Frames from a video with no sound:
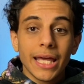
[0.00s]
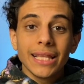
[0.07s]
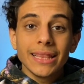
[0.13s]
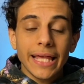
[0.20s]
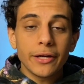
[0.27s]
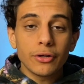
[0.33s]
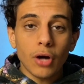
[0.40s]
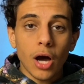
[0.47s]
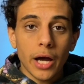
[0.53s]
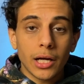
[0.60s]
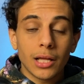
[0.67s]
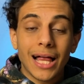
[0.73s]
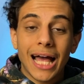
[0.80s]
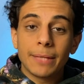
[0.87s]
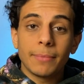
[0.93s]
Later on,
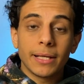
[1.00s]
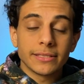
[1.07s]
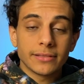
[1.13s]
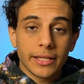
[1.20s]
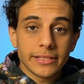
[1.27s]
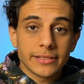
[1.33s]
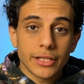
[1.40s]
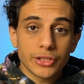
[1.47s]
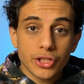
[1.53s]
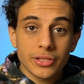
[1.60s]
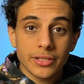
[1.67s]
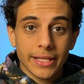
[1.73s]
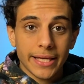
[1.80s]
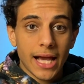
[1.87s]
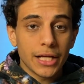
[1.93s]
I'll add my study sessions
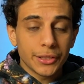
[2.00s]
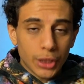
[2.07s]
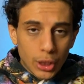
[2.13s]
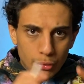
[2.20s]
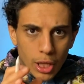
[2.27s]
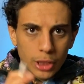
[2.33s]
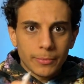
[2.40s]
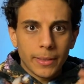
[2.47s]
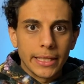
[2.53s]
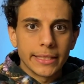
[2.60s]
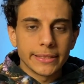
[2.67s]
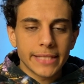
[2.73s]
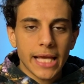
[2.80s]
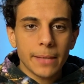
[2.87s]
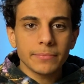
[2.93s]
in the calendar around my
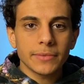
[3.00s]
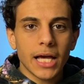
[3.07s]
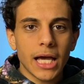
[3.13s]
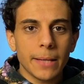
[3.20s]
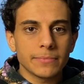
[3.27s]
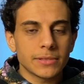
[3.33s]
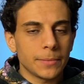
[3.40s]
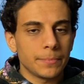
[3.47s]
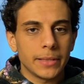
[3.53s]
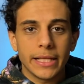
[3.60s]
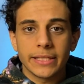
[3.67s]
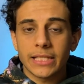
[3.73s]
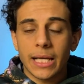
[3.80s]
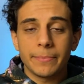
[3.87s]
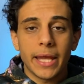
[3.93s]
exam times. I'll
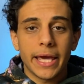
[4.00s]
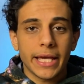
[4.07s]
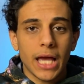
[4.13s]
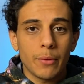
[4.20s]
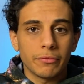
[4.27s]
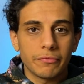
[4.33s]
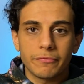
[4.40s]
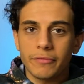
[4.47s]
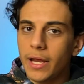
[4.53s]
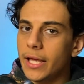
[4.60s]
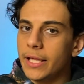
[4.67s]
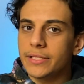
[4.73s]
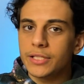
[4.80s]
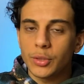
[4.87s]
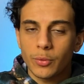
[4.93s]
plan time to hang out with
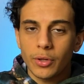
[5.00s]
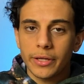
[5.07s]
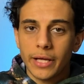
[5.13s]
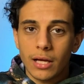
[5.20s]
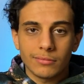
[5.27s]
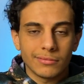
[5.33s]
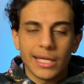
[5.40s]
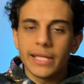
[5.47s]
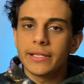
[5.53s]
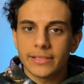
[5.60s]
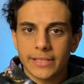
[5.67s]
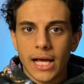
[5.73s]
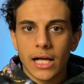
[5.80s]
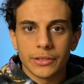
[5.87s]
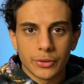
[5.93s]
friends and work out in
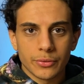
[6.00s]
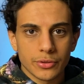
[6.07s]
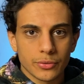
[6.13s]
this calendar as